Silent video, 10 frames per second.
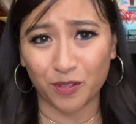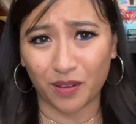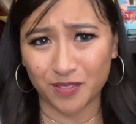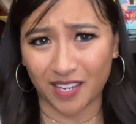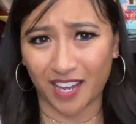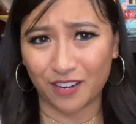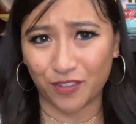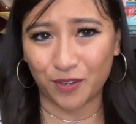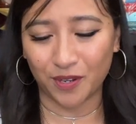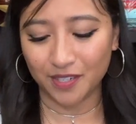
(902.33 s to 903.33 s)
that was like kind of
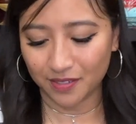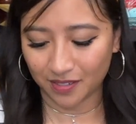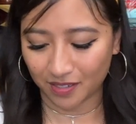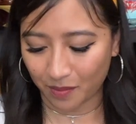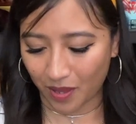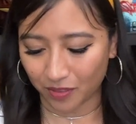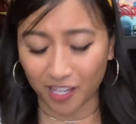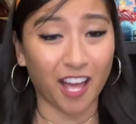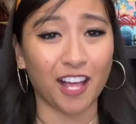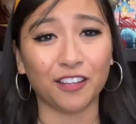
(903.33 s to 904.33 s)
annoyed about the
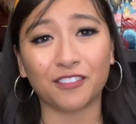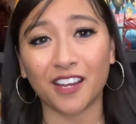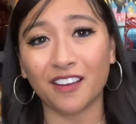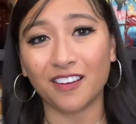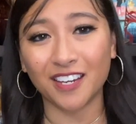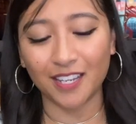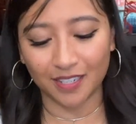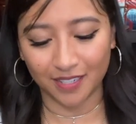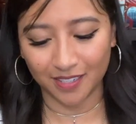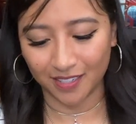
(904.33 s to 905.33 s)
coloring on it,
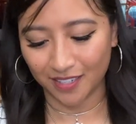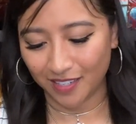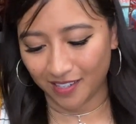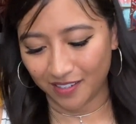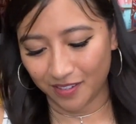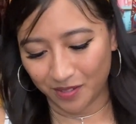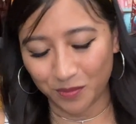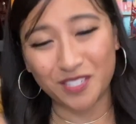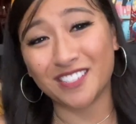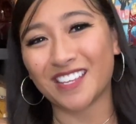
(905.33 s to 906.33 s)

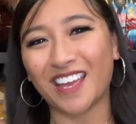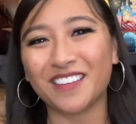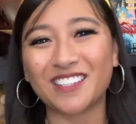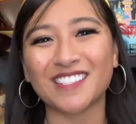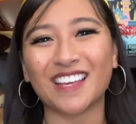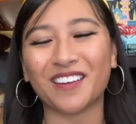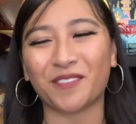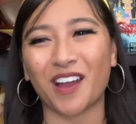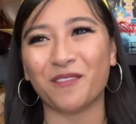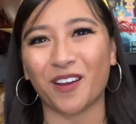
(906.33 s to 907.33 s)
which is just
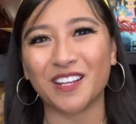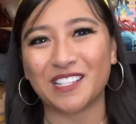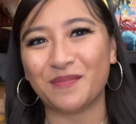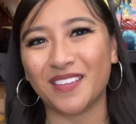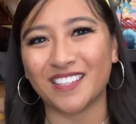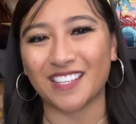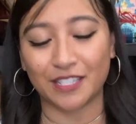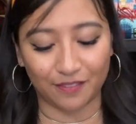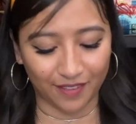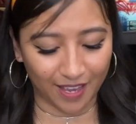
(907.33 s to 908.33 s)
ironic to me in the
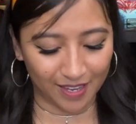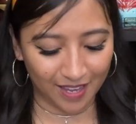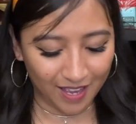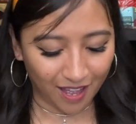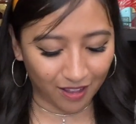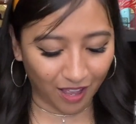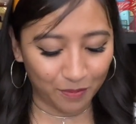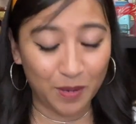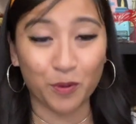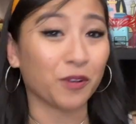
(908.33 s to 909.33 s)
sense of like a lot of
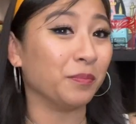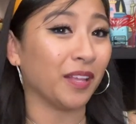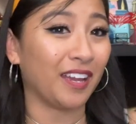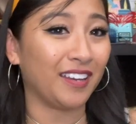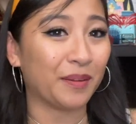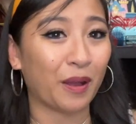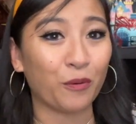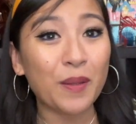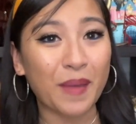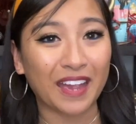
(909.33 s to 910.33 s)
people complain about
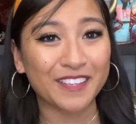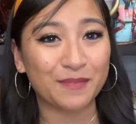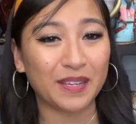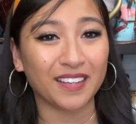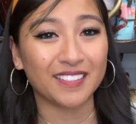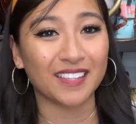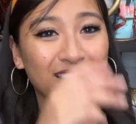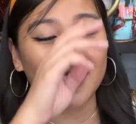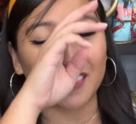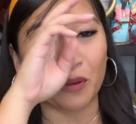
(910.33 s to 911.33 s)
white bags because they
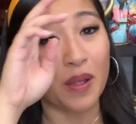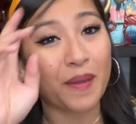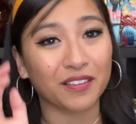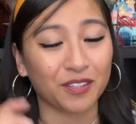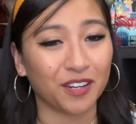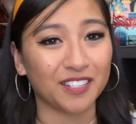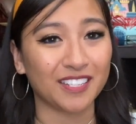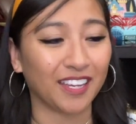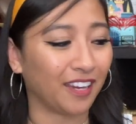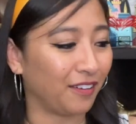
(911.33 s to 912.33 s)
said that white bags are hard to
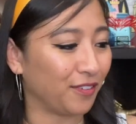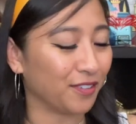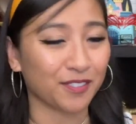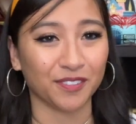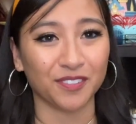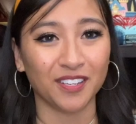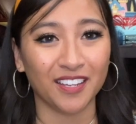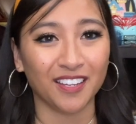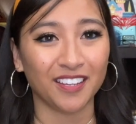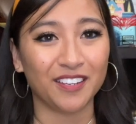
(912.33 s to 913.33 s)
take care of, and also
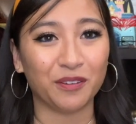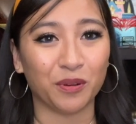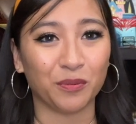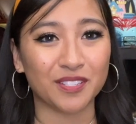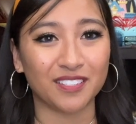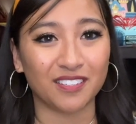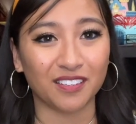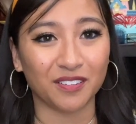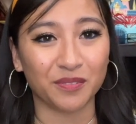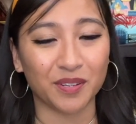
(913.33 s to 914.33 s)
no one wants to
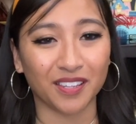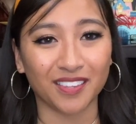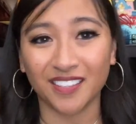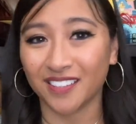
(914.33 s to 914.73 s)
deal with